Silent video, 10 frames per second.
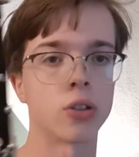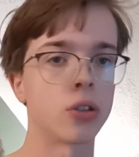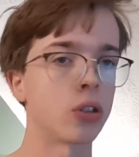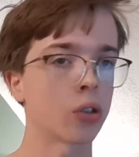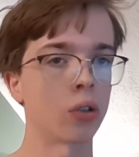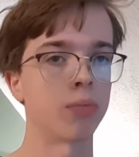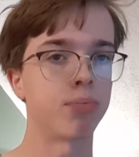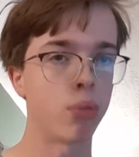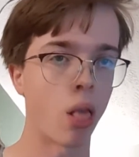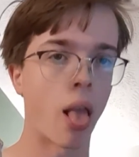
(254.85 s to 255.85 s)
They're just going to
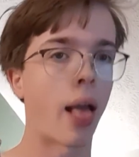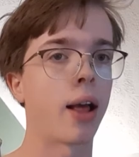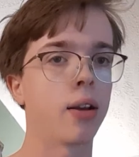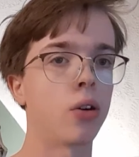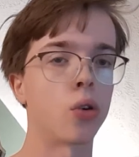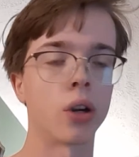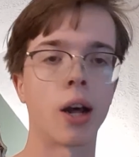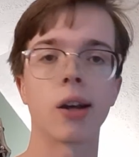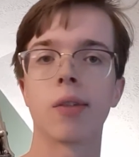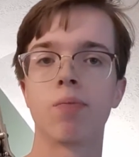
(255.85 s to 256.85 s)
blah or
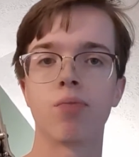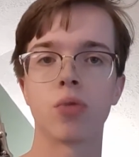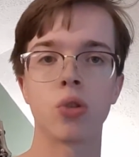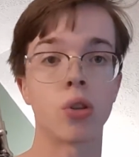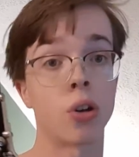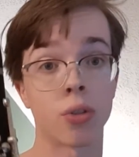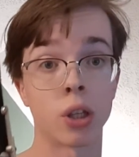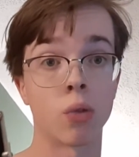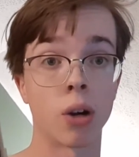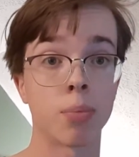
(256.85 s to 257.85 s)
not do the note that
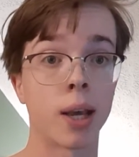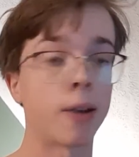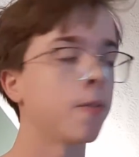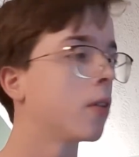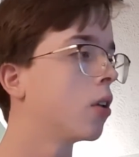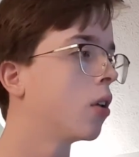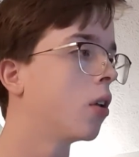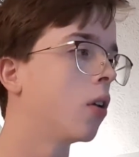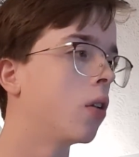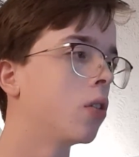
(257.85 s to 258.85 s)
you want to play.
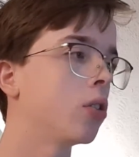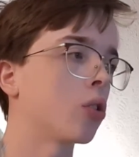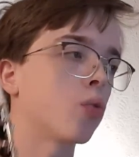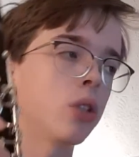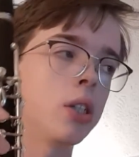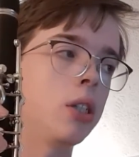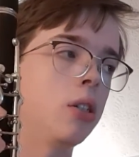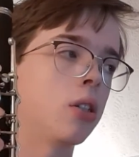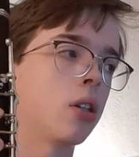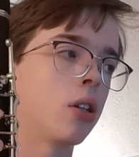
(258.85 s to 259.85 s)
Just really
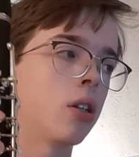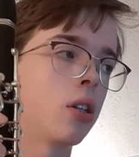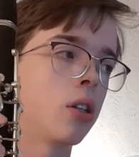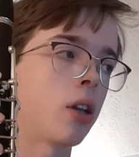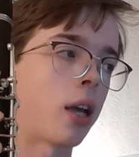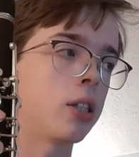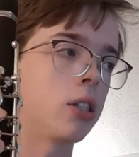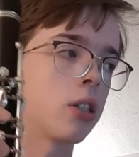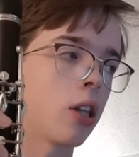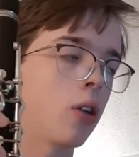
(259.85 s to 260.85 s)
nice
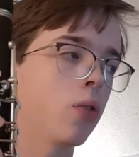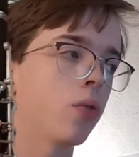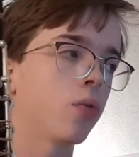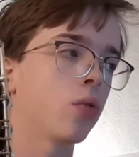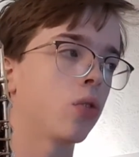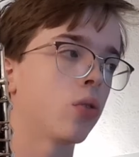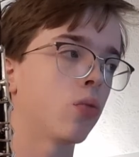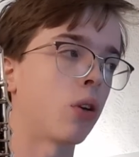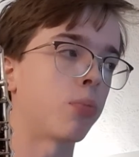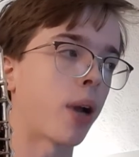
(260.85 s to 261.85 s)
and slow
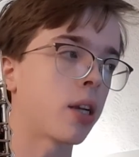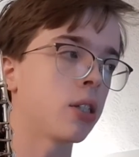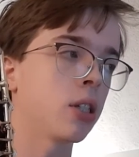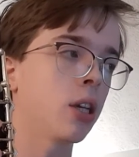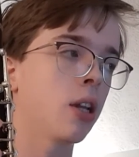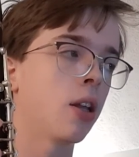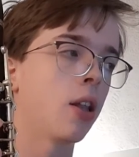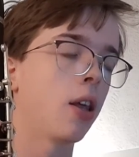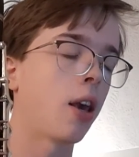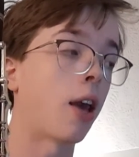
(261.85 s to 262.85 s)
when practicing it
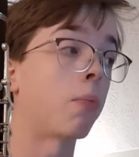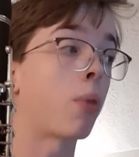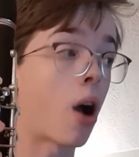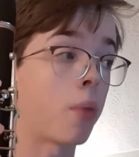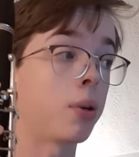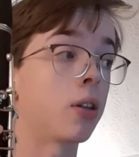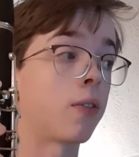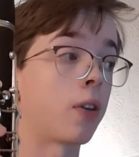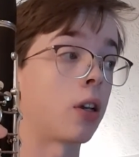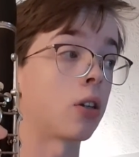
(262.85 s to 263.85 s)
and popping the
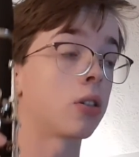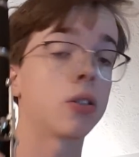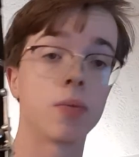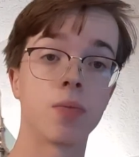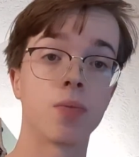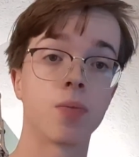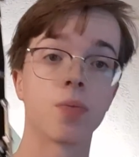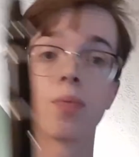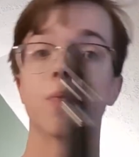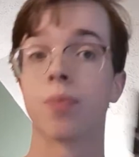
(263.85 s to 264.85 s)
fingers.
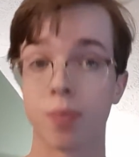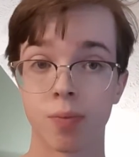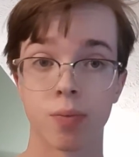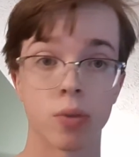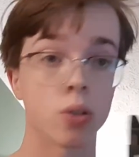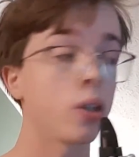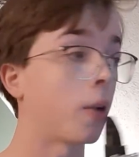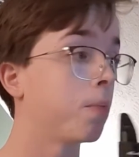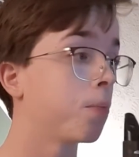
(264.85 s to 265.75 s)
So yeah.